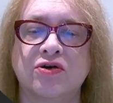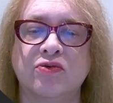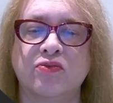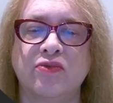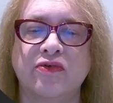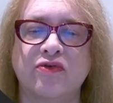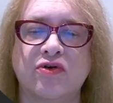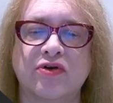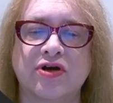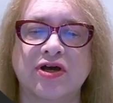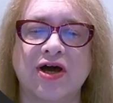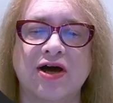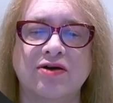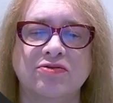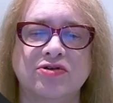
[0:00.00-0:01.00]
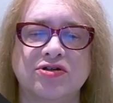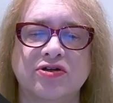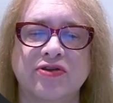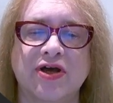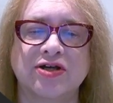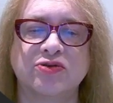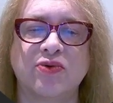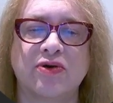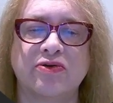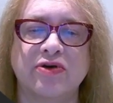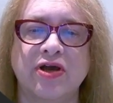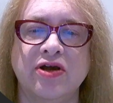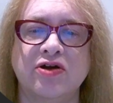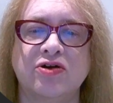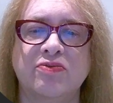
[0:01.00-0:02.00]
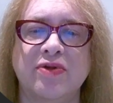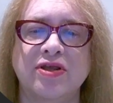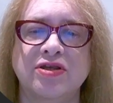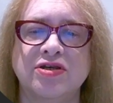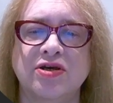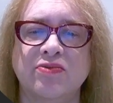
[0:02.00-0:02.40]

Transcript: we've got count, and that's where we're incrementing.